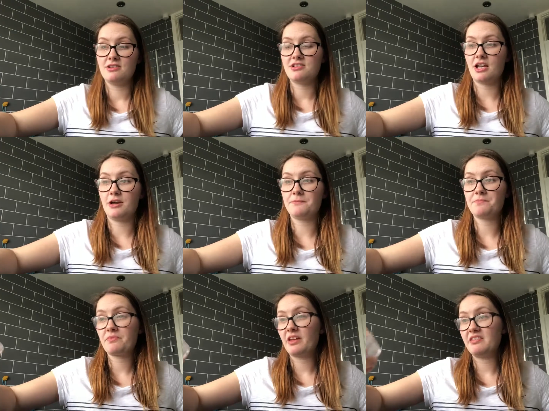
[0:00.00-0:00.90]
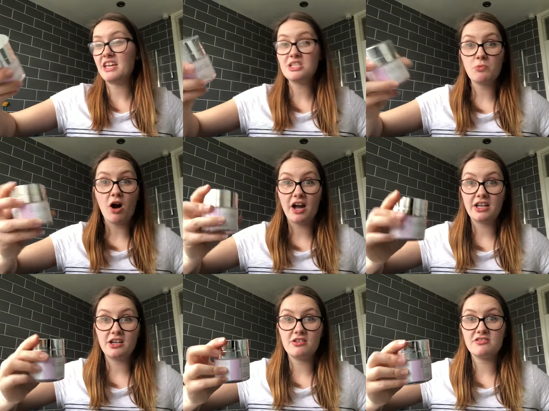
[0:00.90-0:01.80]
So these are what
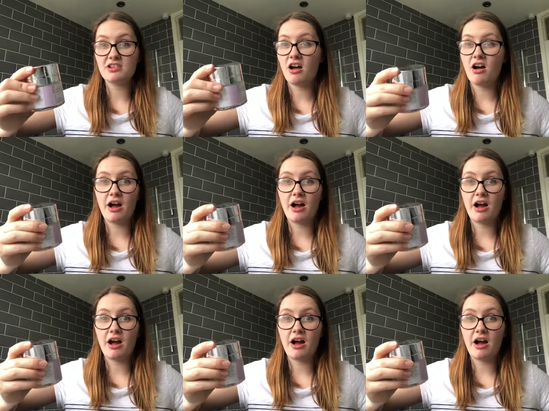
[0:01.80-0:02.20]
I use.